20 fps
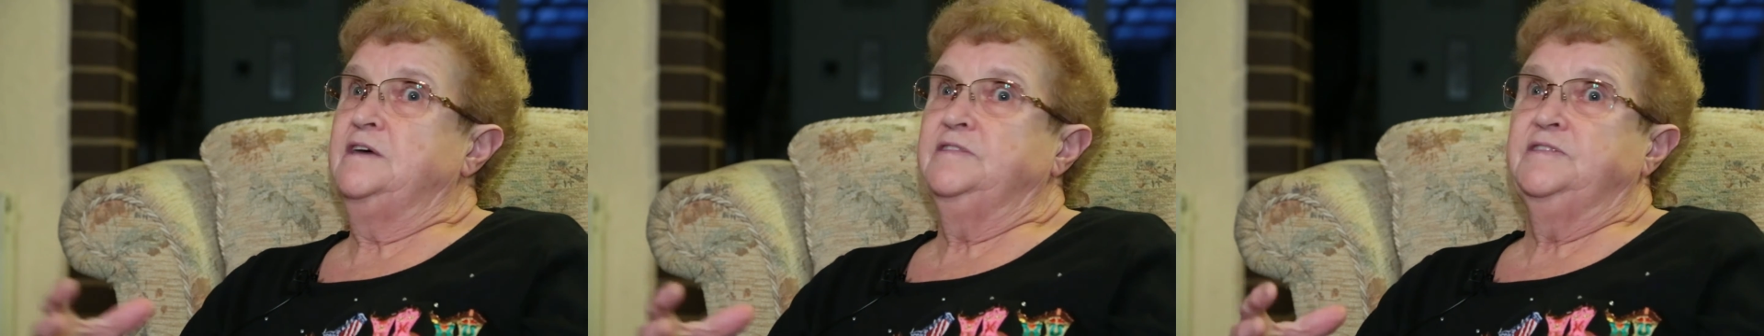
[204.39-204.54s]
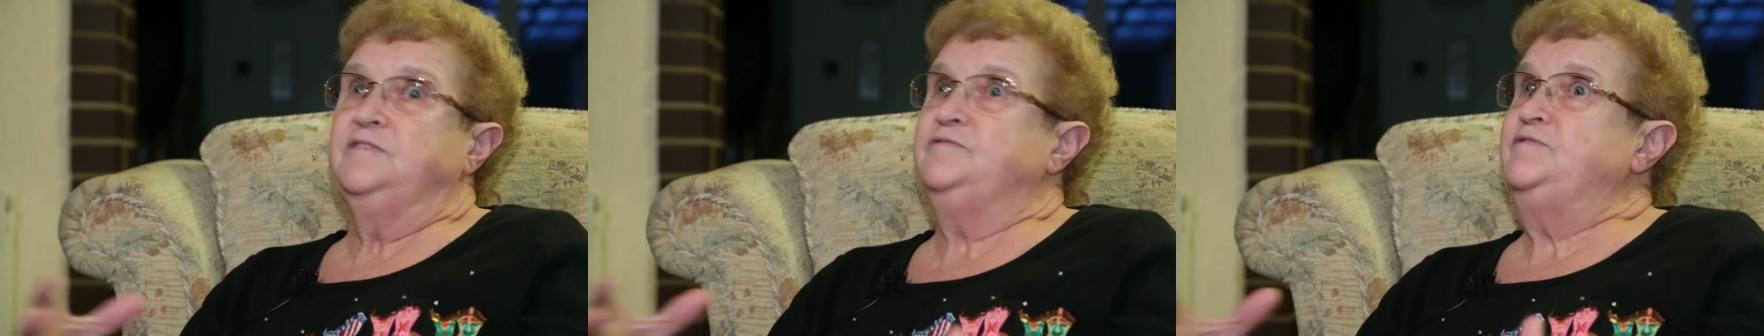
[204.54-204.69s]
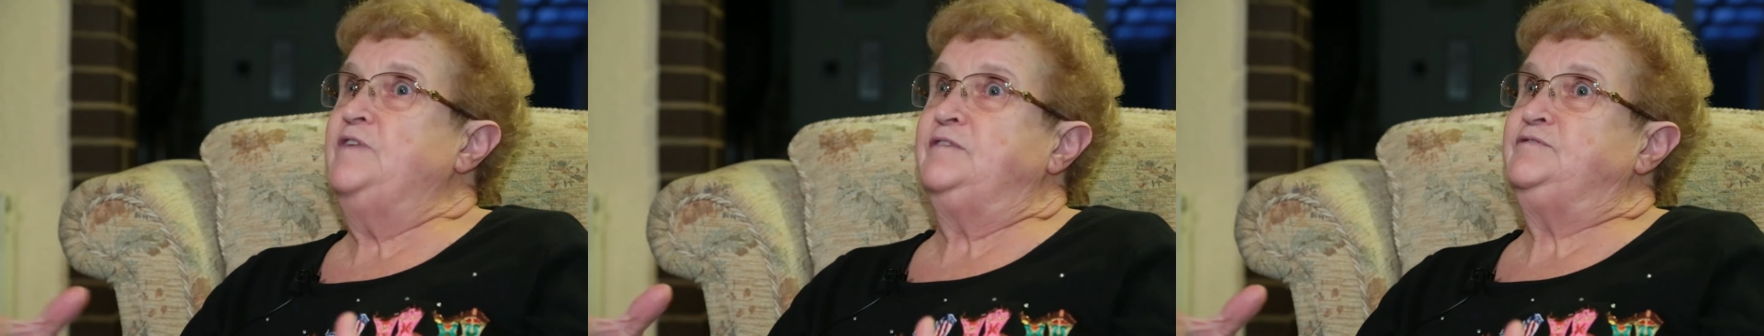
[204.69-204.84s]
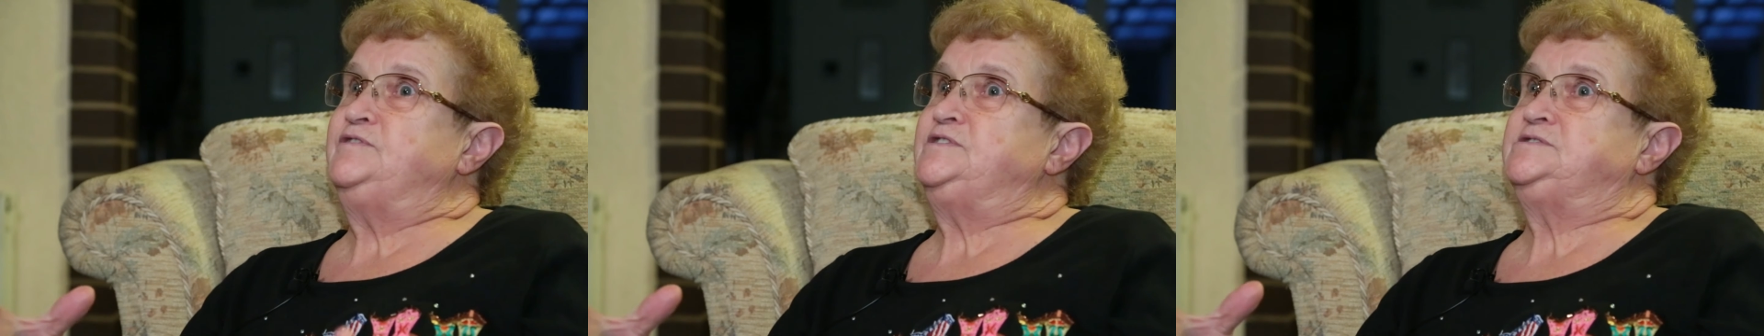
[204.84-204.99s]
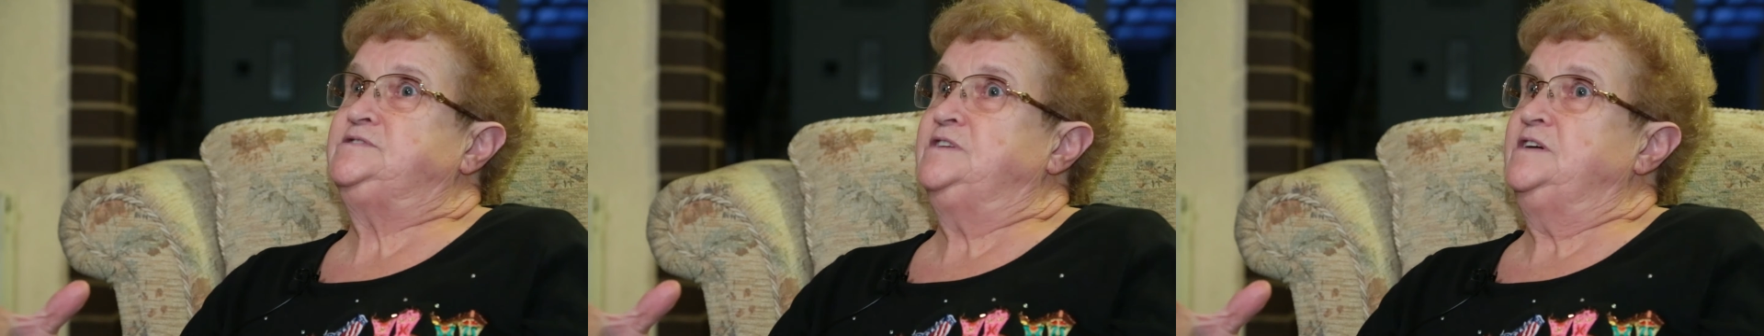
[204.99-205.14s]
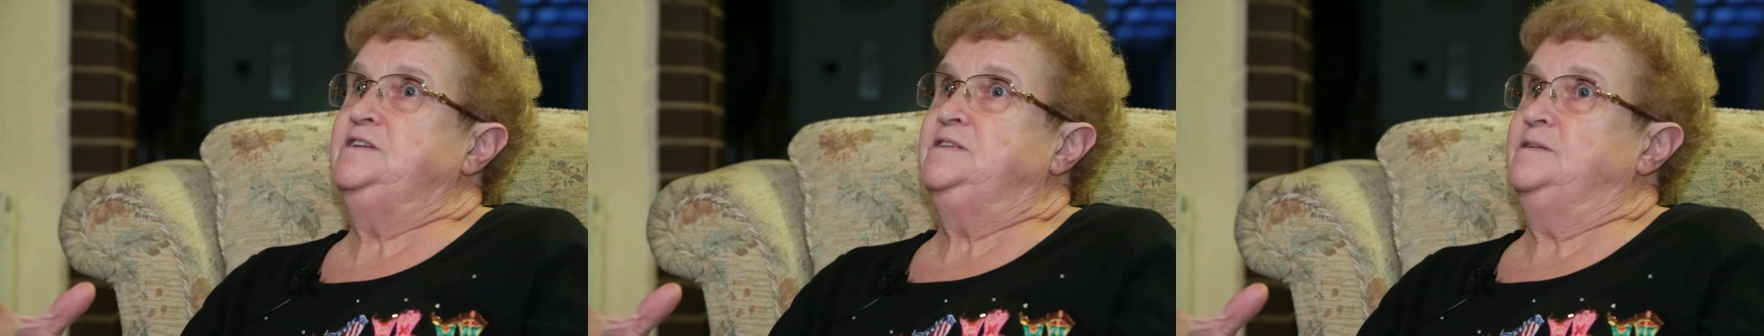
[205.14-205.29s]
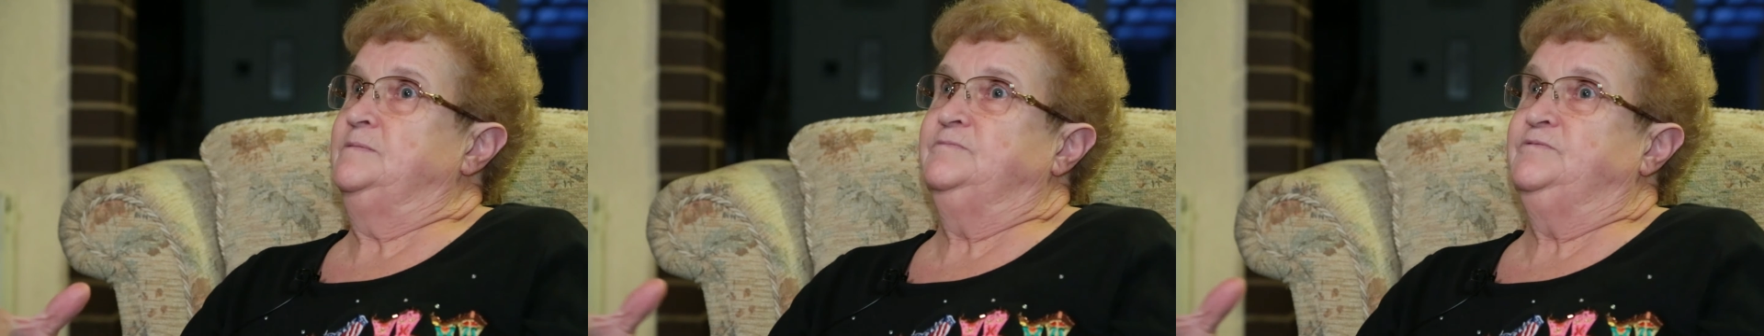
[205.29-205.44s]
they've never
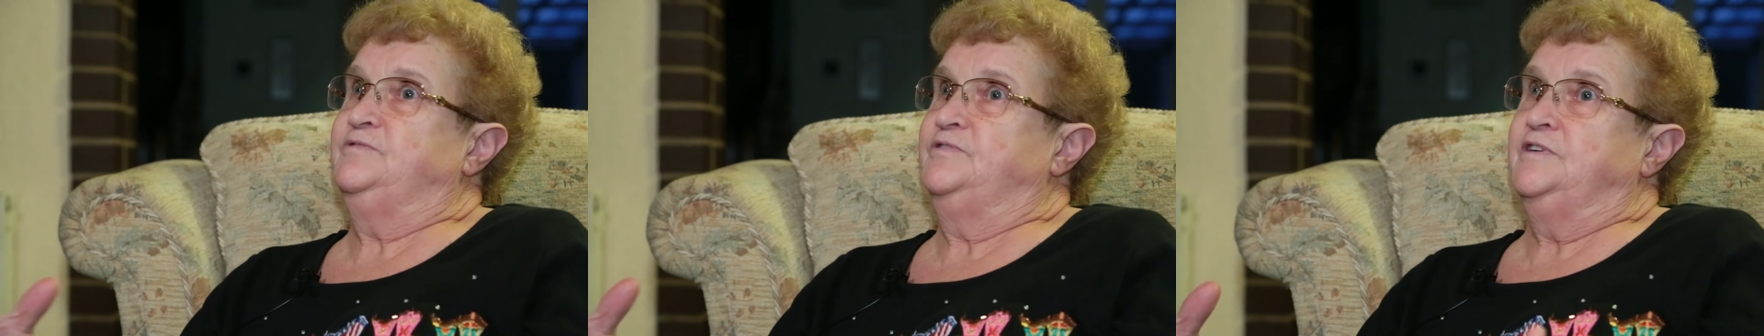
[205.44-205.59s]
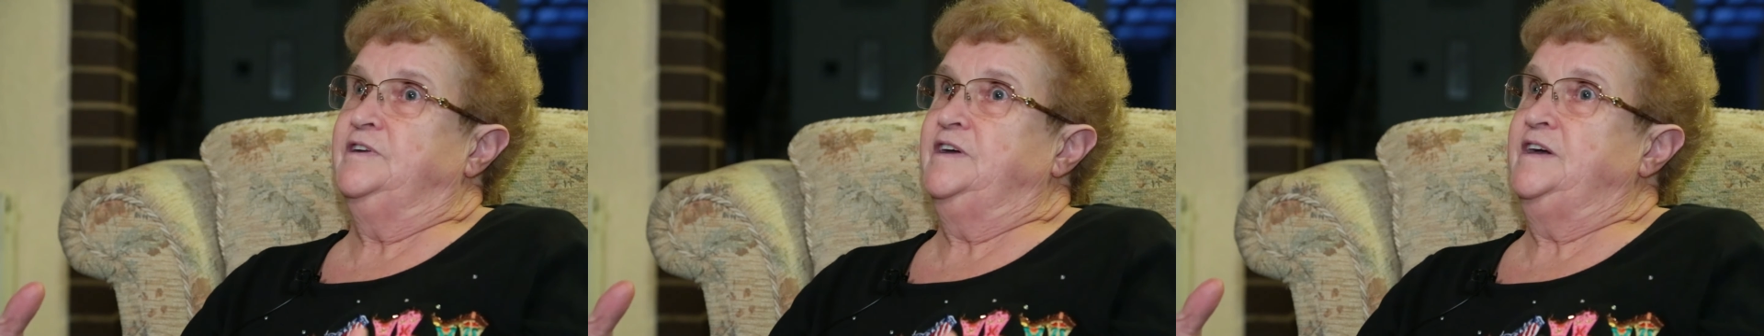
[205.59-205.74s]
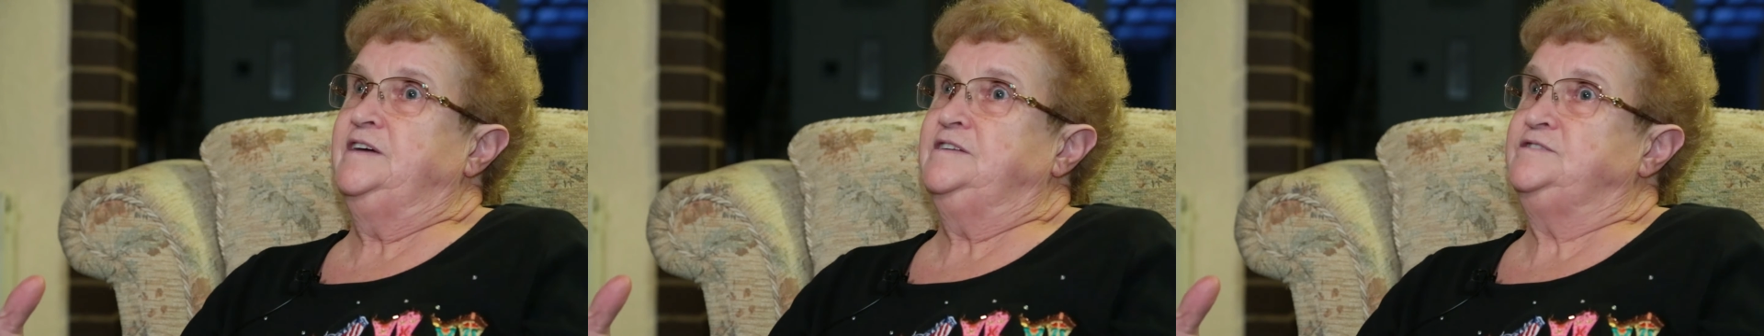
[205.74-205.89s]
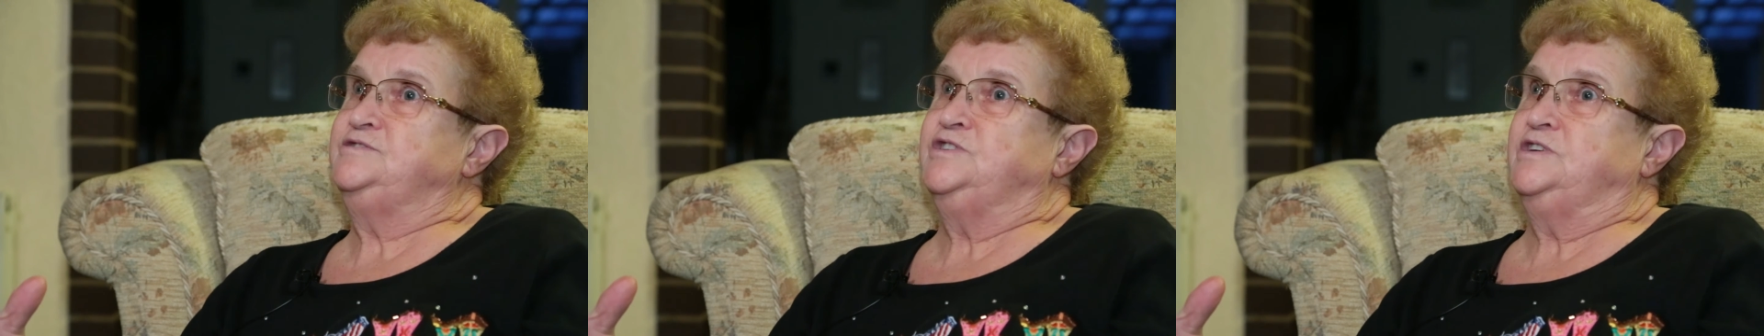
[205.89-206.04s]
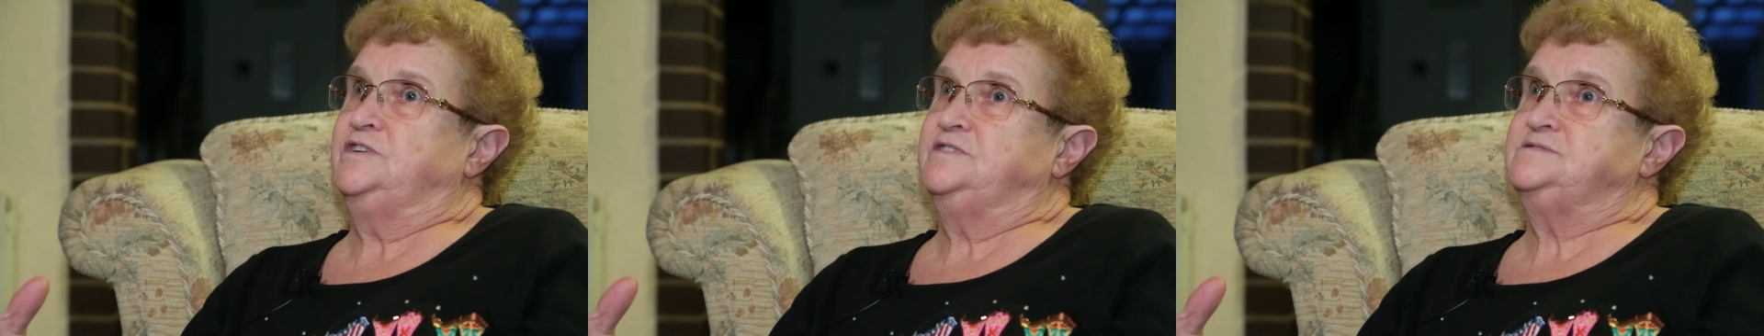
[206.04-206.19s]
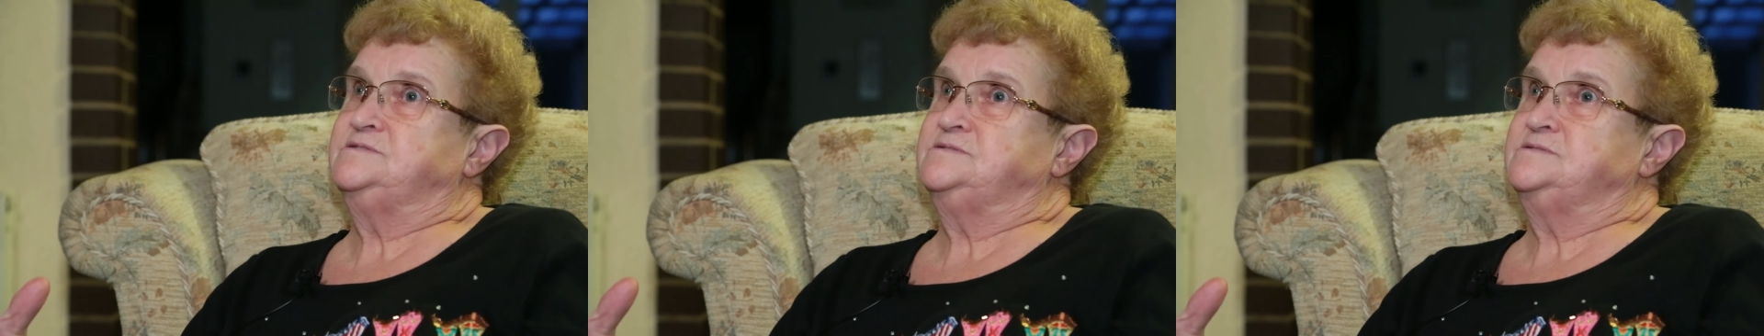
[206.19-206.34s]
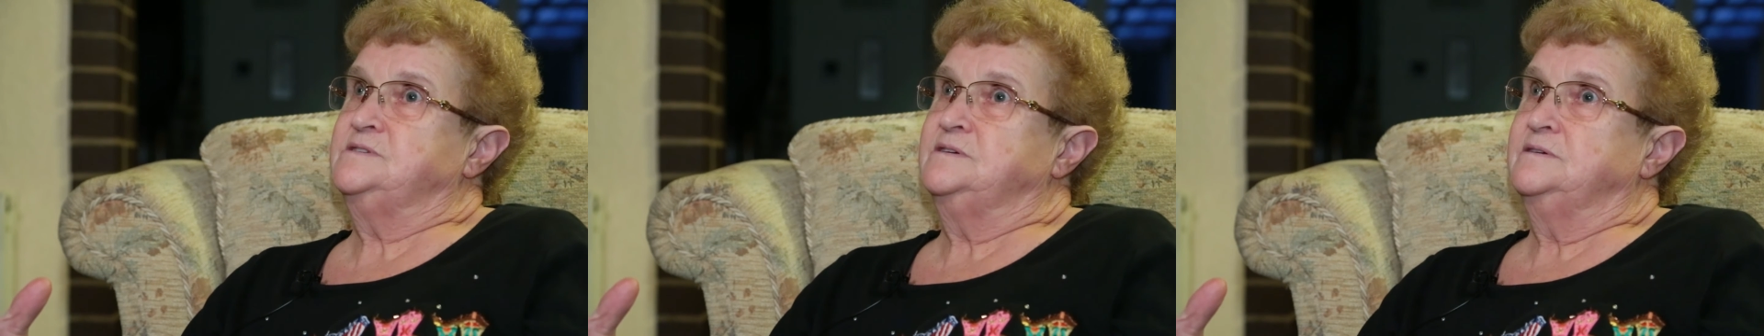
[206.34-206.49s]
seen them for
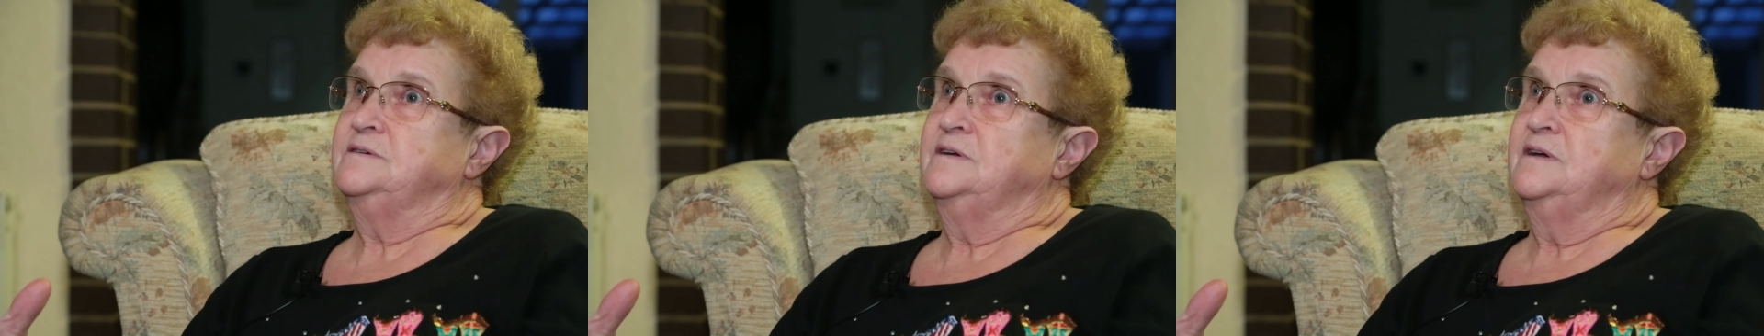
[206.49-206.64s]
ages.